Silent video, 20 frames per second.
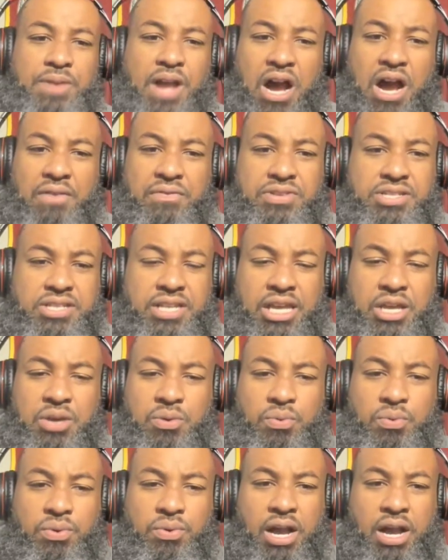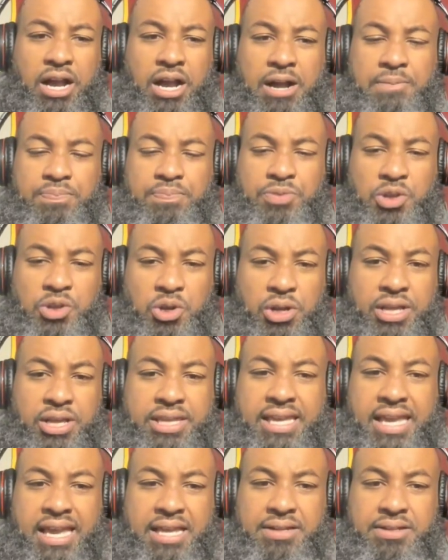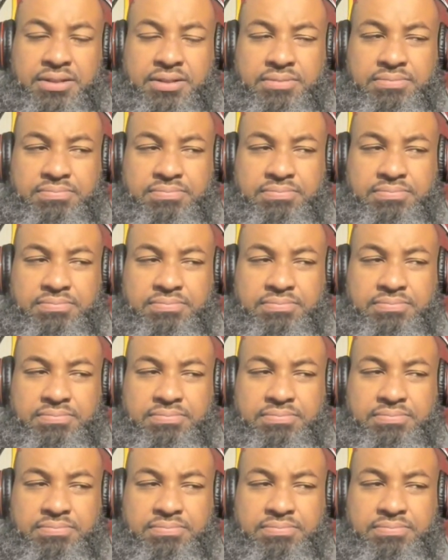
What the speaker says: Obviously, you look at,